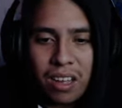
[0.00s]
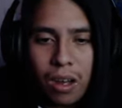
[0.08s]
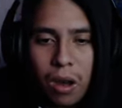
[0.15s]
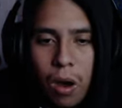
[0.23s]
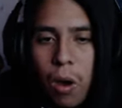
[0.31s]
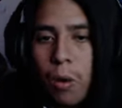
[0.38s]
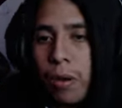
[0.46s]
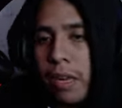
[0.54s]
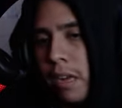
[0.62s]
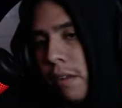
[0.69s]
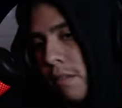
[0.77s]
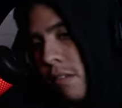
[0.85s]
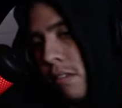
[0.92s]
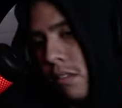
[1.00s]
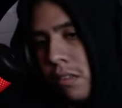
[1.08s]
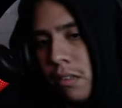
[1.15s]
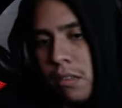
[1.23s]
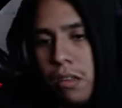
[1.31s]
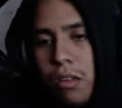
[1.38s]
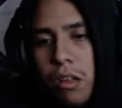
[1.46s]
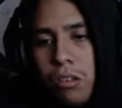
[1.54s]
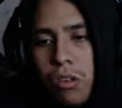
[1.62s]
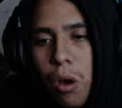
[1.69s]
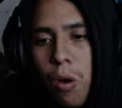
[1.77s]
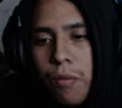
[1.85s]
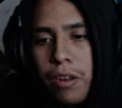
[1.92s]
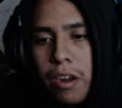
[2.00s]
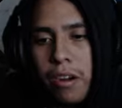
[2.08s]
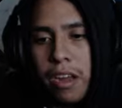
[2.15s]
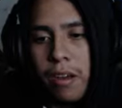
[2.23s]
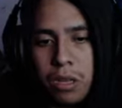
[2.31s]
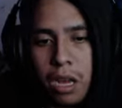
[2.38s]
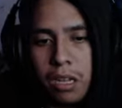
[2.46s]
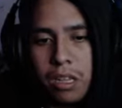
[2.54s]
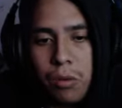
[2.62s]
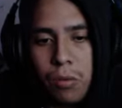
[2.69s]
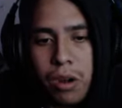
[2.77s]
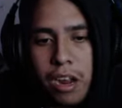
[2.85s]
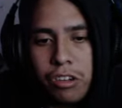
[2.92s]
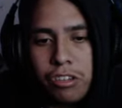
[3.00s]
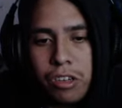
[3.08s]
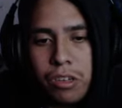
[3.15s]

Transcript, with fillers: Oh, okay. Let's go over there now. I think we're actually